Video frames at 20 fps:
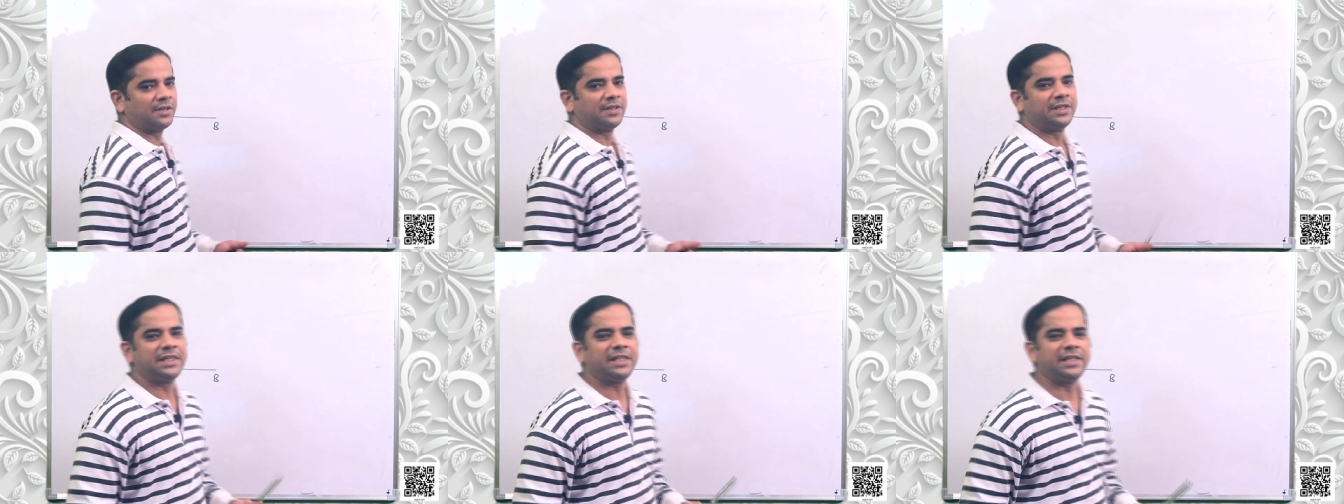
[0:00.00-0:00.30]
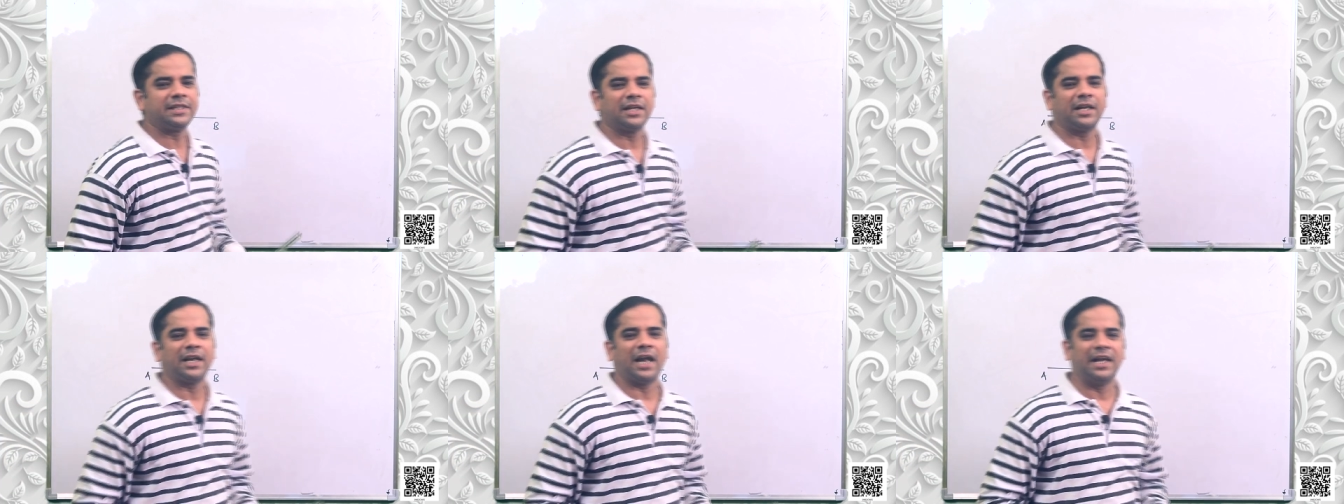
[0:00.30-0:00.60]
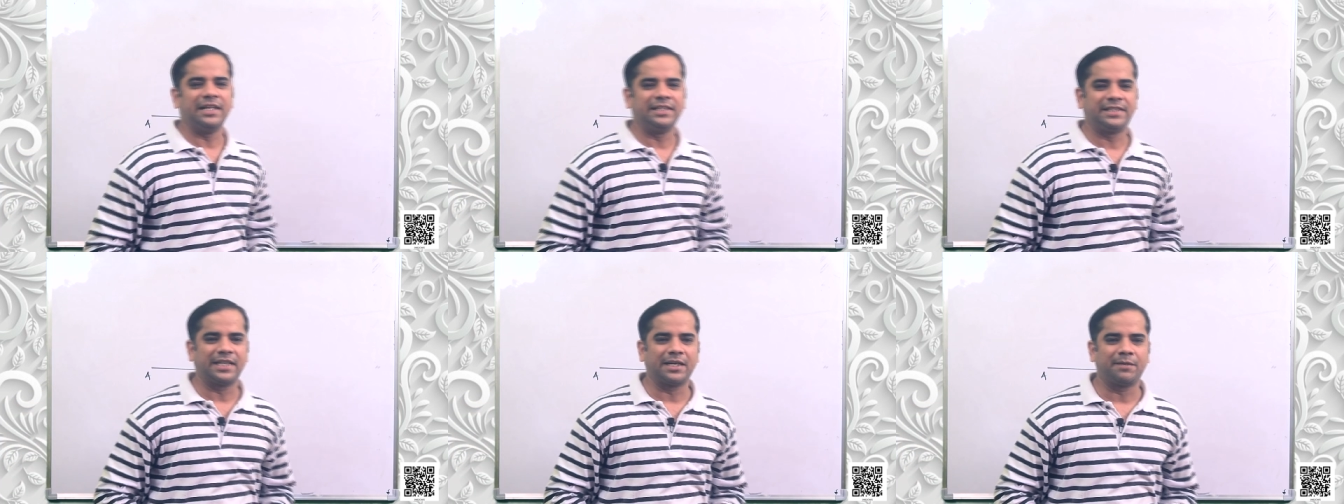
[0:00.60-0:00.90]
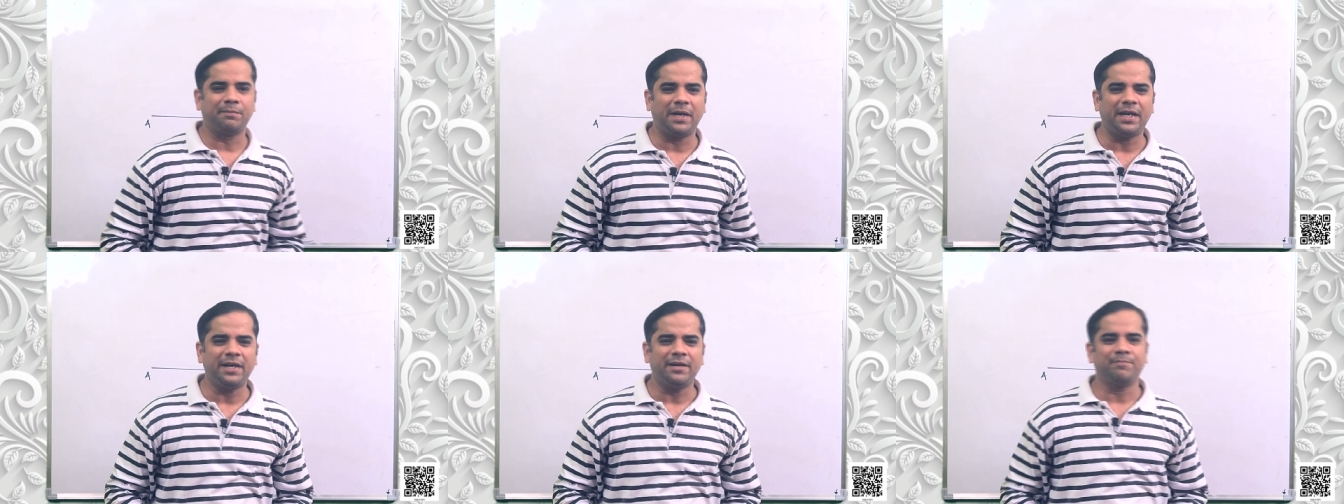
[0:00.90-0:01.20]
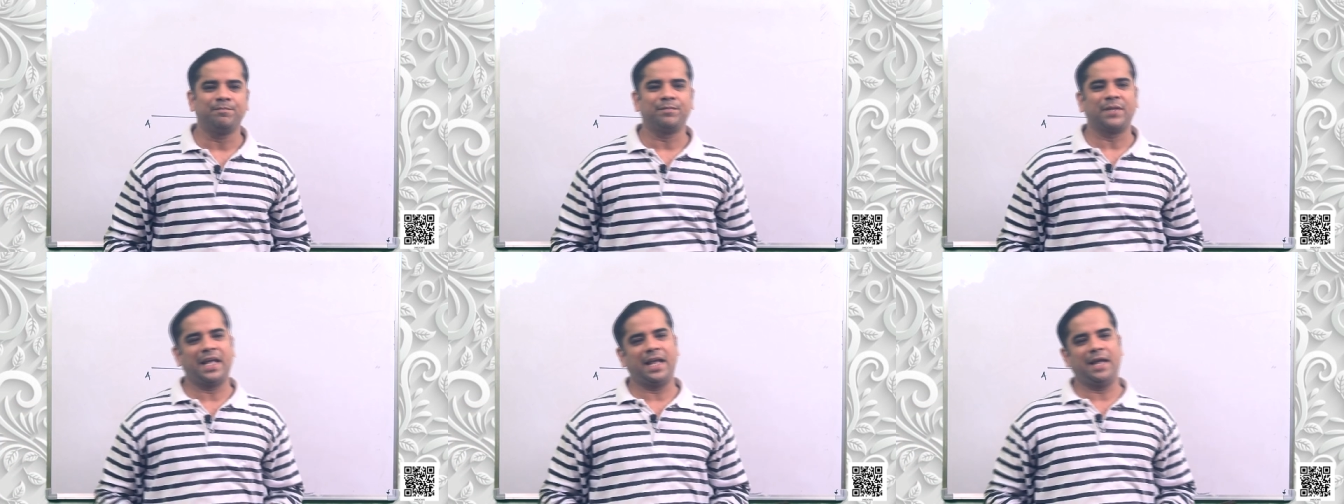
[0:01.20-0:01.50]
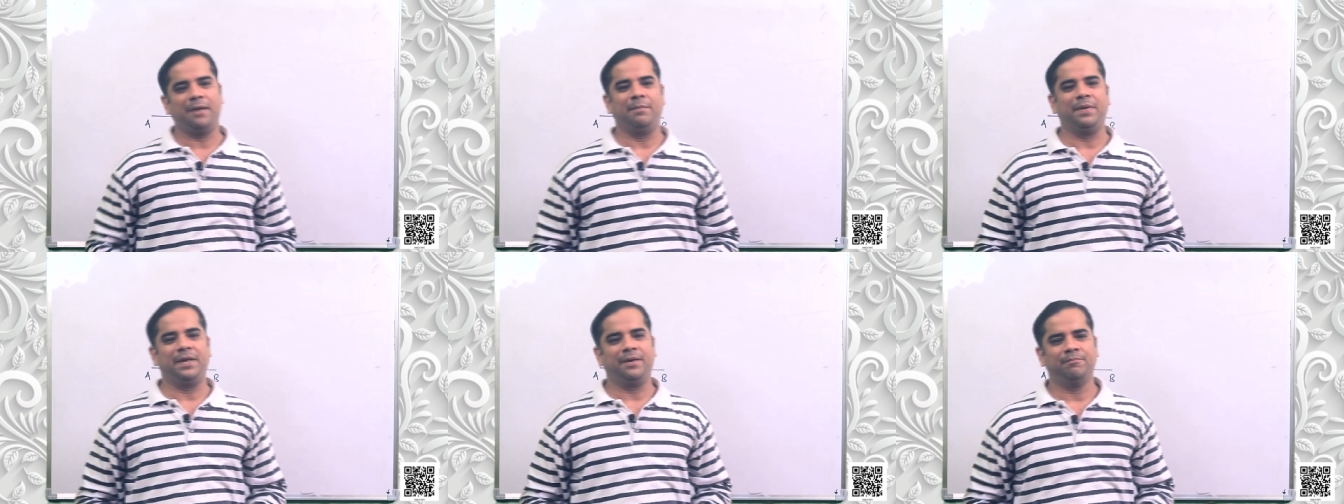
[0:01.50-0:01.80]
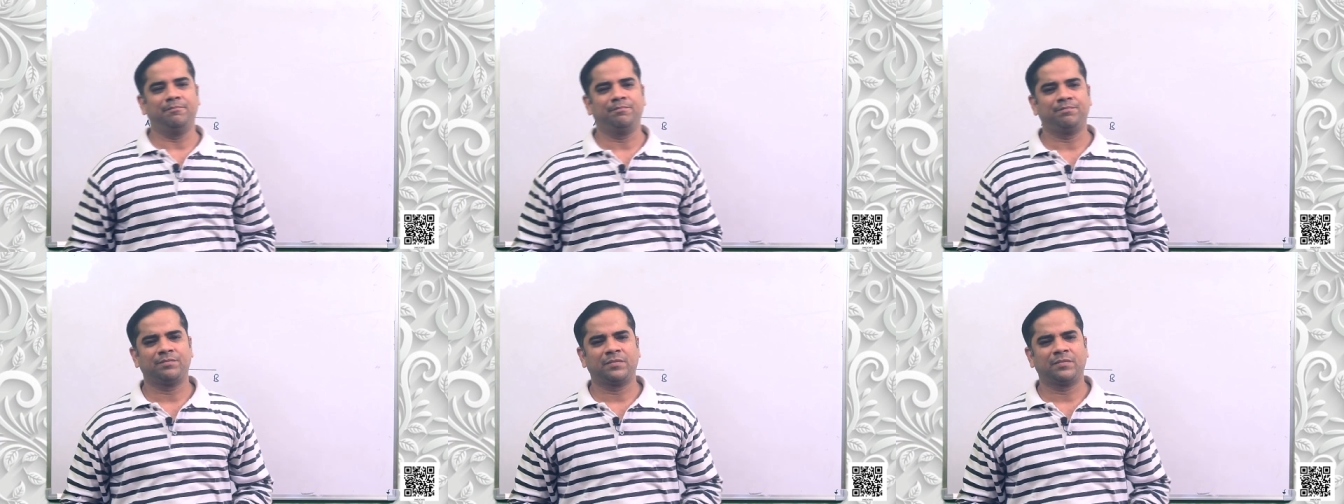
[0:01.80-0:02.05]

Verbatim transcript: This is the line segment AB